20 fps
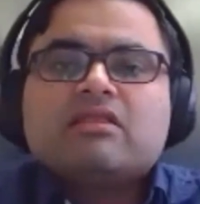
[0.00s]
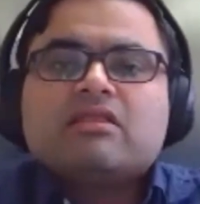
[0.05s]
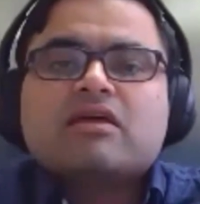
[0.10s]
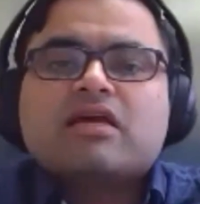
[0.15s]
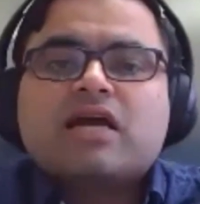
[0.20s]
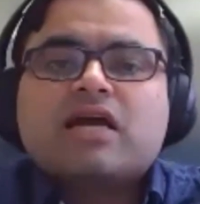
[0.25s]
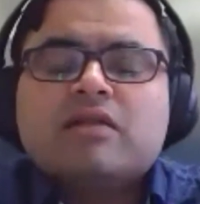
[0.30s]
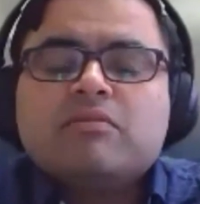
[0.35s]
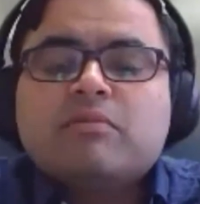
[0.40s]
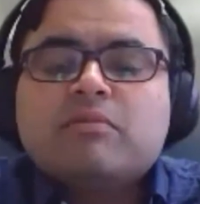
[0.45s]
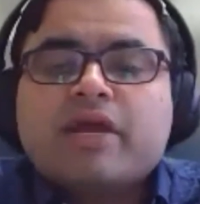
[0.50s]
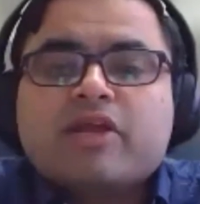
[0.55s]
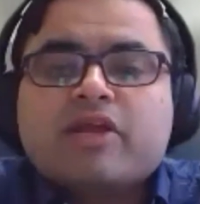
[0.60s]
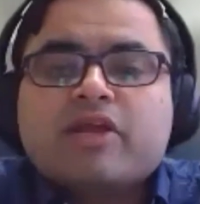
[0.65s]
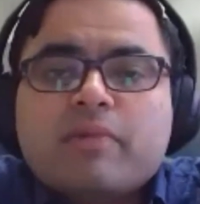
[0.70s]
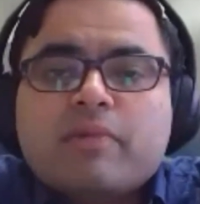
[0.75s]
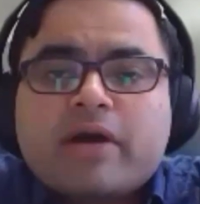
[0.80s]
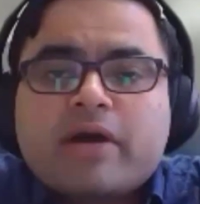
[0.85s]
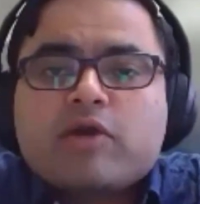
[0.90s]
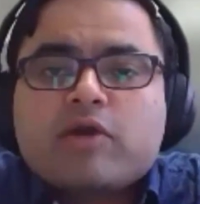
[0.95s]
the gut
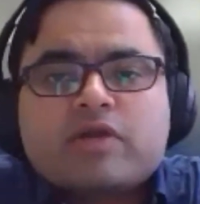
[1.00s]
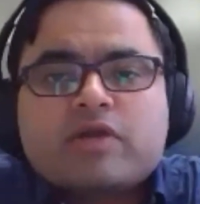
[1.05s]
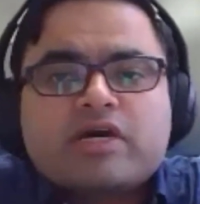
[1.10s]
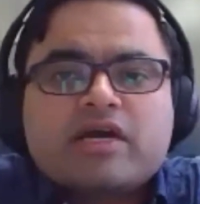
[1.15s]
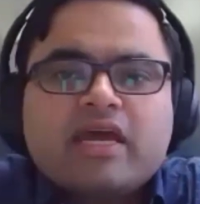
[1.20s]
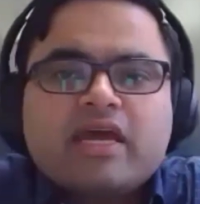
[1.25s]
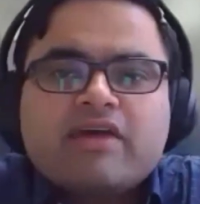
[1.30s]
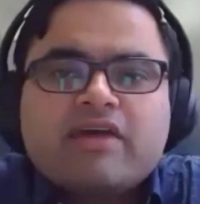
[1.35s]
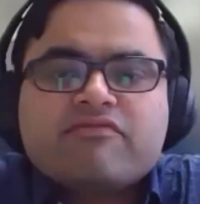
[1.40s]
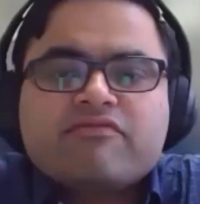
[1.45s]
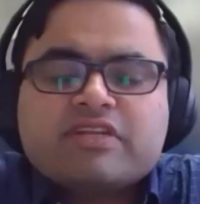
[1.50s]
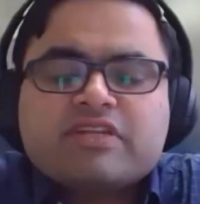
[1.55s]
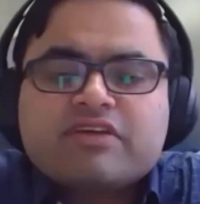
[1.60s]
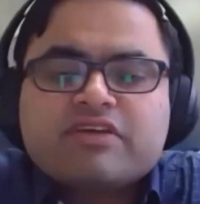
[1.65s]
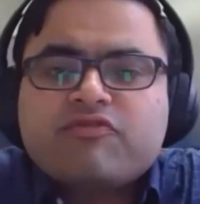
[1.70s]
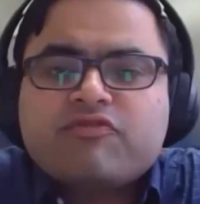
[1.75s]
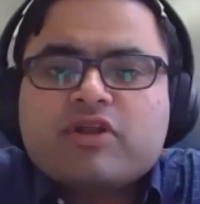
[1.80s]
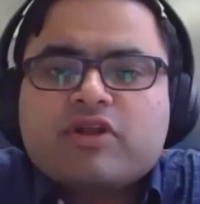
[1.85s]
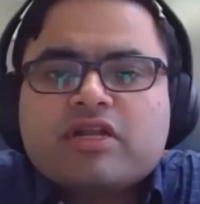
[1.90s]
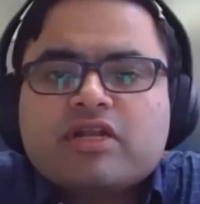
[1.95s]
microbiota have
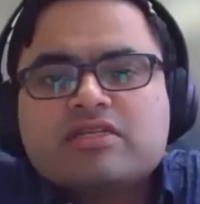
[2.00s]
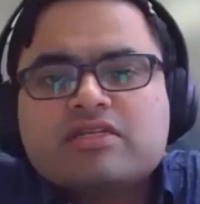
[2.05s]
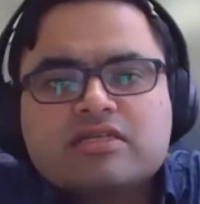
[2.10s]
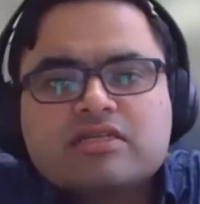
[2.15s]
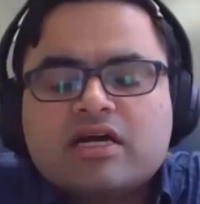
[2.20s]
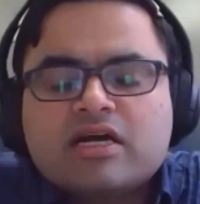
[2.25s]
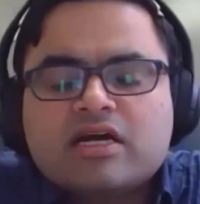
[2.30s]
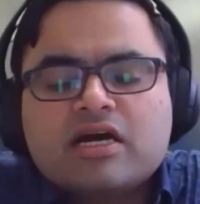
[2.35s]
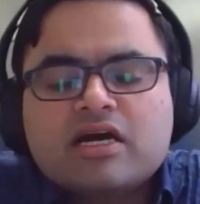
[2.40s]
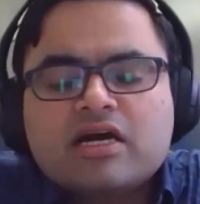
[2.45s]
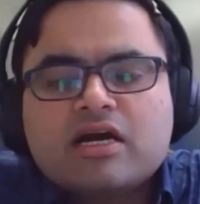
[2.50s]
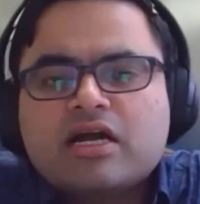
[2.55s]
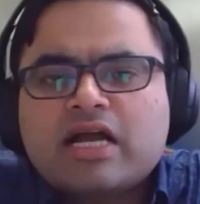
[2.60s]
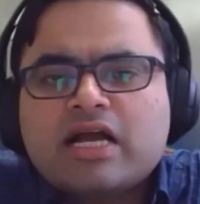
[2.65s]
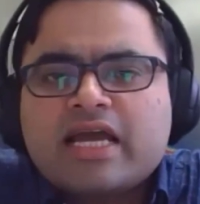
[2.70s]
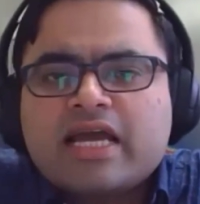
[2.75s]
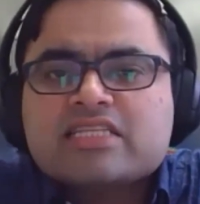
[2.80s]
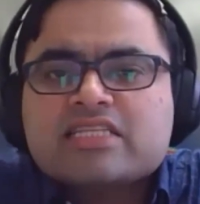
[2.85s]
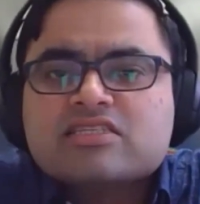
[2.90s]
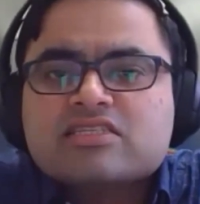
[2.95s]
different uh,
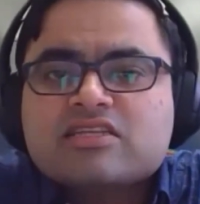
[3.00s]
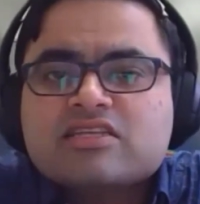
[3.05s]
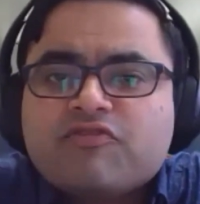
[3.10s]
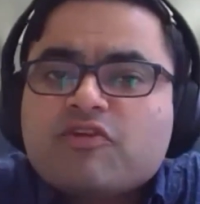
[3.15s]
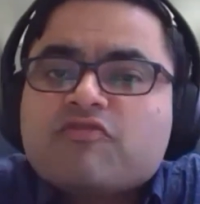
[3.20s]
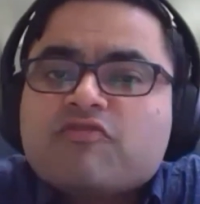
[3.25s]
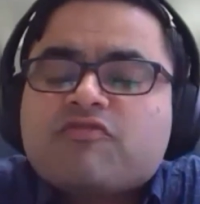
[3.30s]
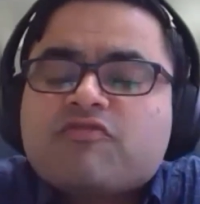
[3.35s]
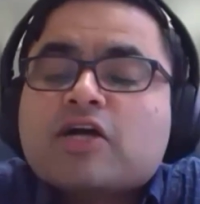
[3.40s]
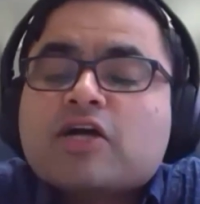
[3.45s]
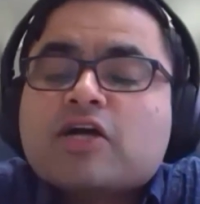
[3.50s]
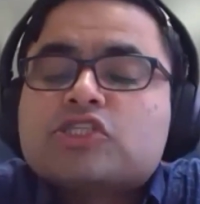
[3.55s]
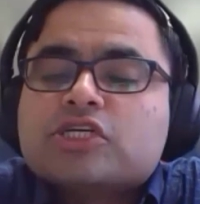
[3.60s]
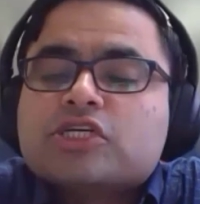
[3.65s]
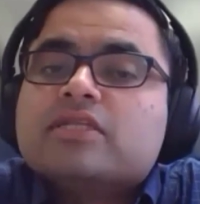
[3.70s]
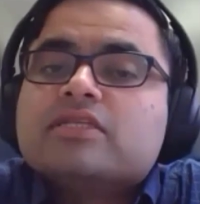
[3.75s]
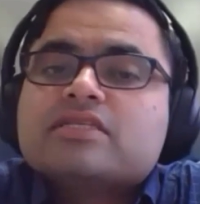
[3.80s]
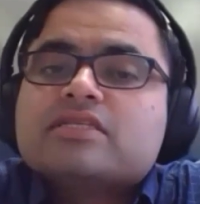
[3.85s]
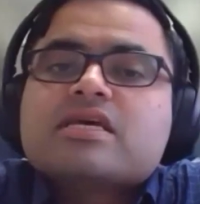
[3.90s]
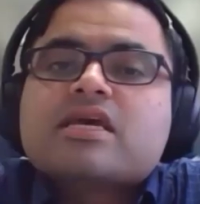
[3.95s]
kind different
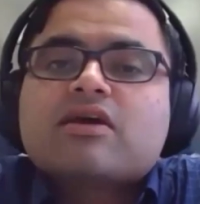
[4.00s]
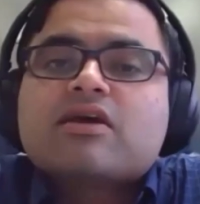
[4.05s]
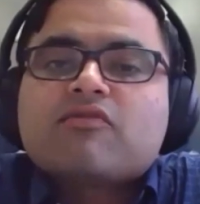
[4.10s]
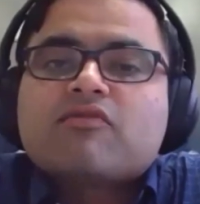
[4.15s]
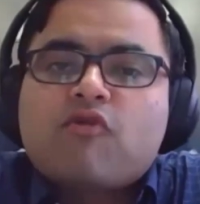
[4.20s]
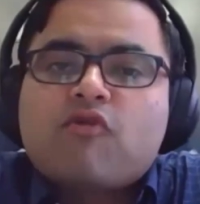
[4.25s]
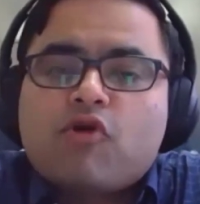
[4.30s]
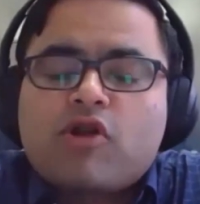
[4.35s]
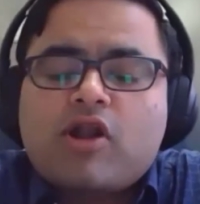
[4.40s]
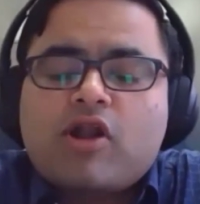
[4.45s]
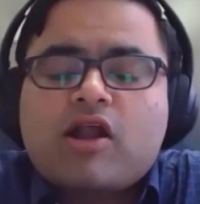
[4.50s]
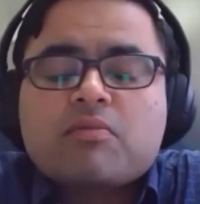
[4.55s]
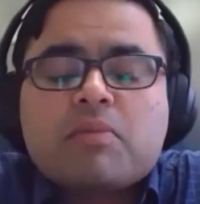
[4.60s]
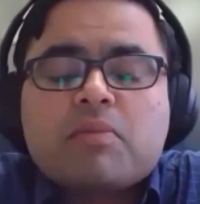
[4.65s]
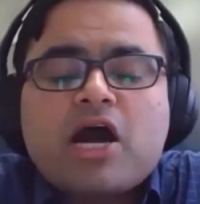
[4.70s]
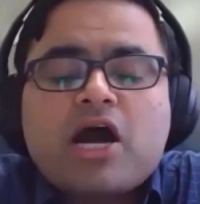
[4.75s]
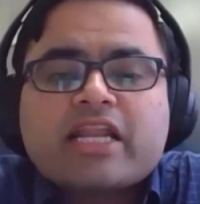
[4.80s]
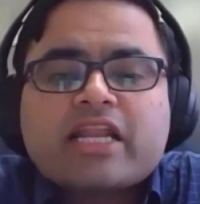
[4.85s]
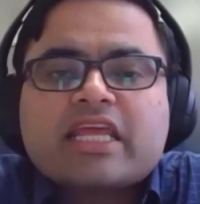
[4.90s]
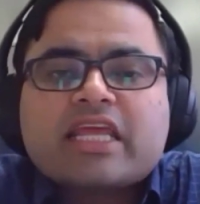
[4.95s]
functions for our
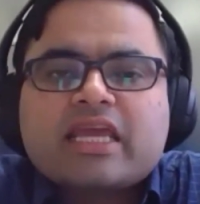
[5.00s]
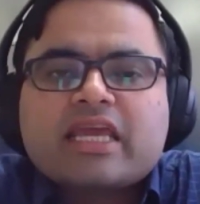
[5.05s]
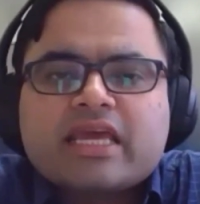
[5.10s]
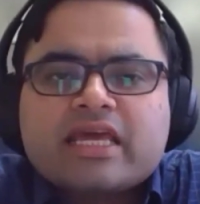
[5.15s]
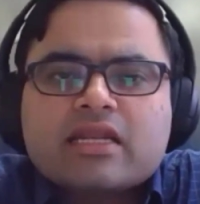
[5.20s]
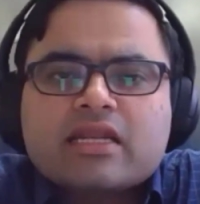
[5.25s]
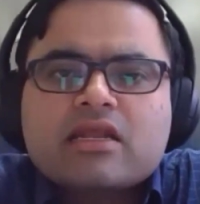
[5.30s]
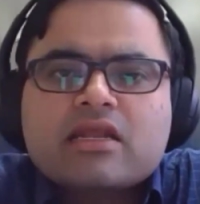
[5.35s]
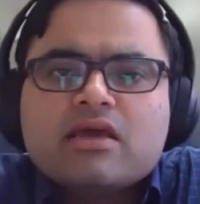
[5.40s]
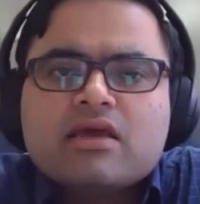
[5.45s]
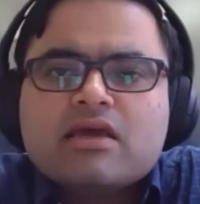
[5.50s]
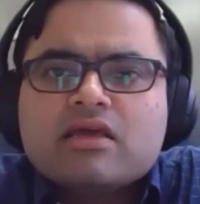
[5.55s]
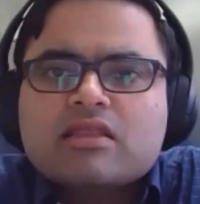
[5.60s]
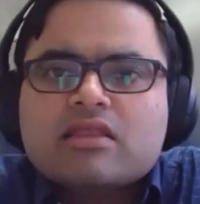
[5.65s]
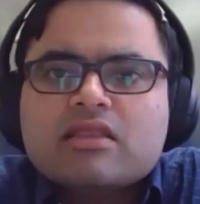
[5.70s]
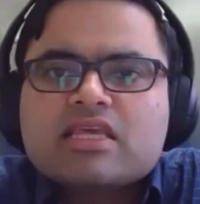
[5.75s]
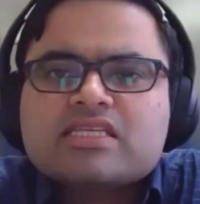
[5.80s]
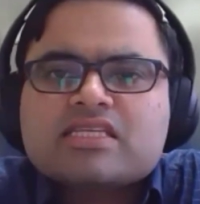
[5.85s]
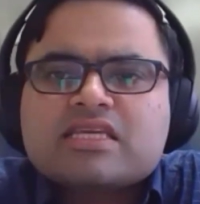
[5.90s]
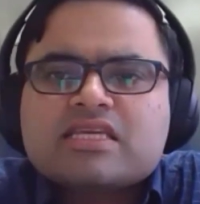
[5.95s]
body, and
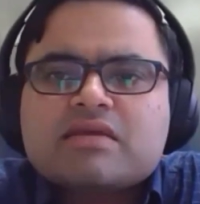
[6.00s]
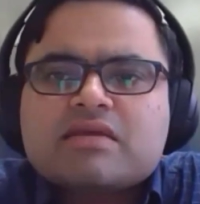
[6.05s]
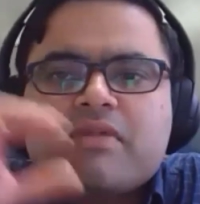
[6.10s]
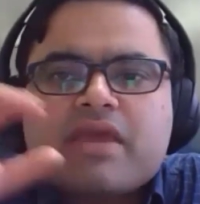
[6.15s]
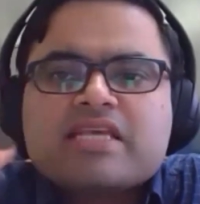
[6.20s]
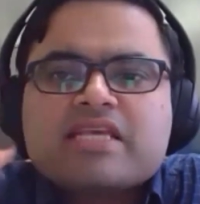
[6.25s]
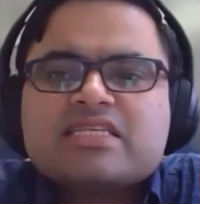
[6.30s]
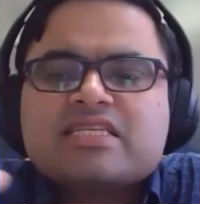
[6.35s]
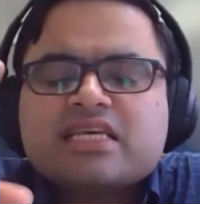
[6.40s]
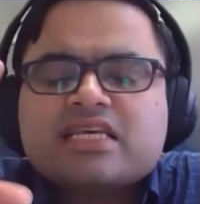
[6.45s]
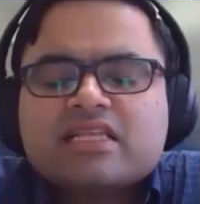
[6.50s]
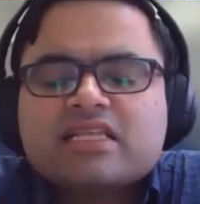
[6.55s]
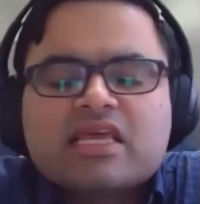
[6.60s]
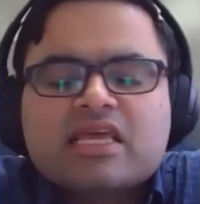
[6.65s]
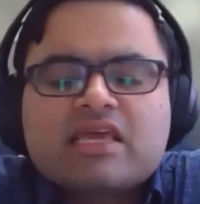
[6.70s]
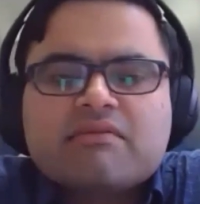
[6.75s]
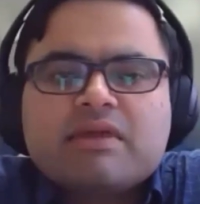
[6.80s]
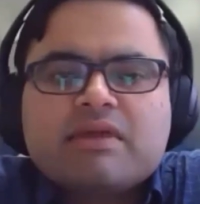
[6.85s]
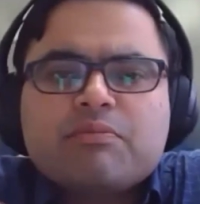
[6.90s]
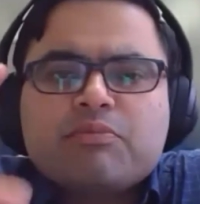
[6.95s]
these can
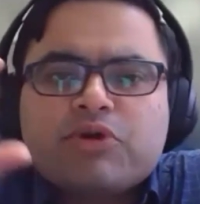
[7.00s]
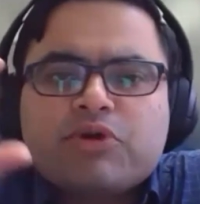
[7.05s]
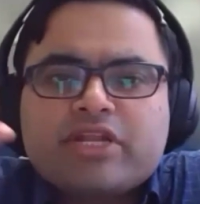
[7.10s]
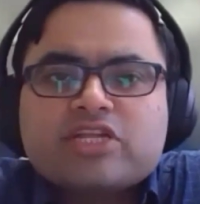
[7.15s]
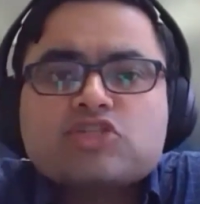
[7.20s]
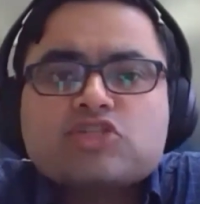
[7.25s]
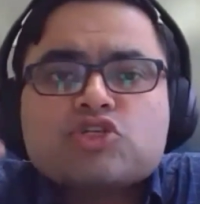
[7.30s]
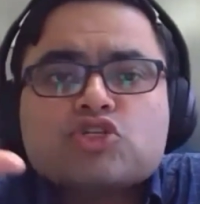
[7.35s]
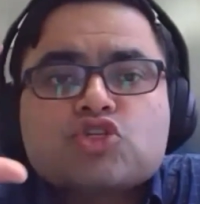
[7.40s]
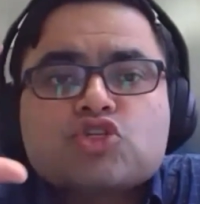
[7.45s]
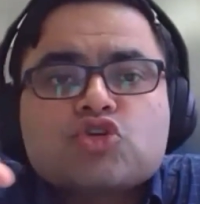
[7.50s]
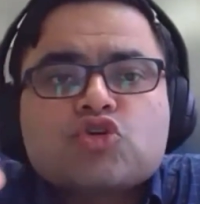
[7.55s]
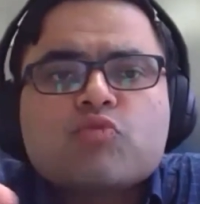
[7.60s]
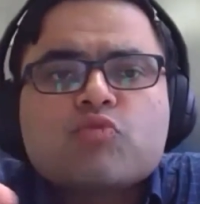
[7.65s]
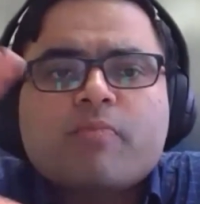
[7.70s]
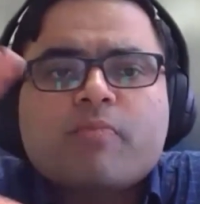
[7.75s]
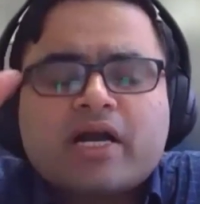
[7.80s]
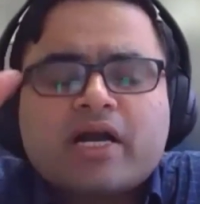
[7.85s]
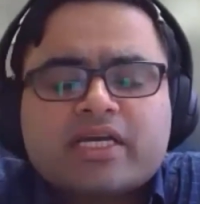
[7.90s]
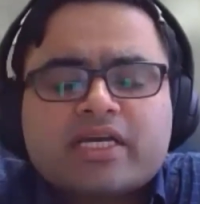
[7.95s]
basically be put into
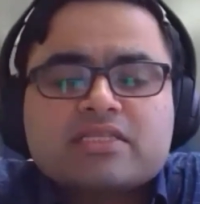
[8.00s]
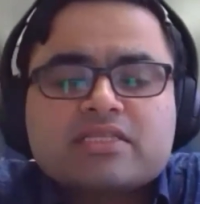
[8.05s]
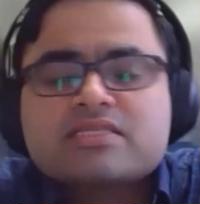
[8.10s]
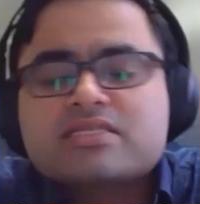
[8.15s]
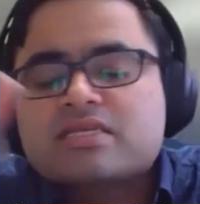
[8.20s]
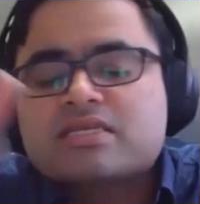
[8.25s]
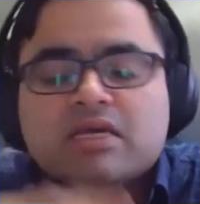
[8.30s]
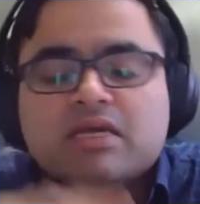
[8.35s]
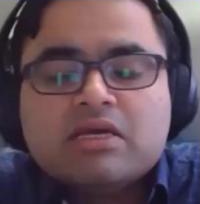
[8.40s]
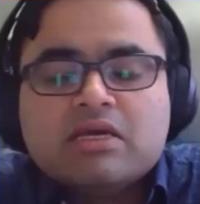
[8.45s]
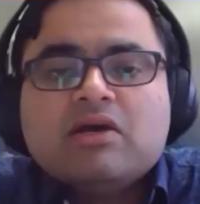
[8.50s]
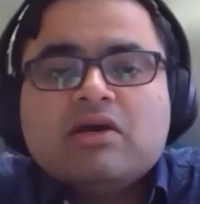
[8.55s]
two buckets.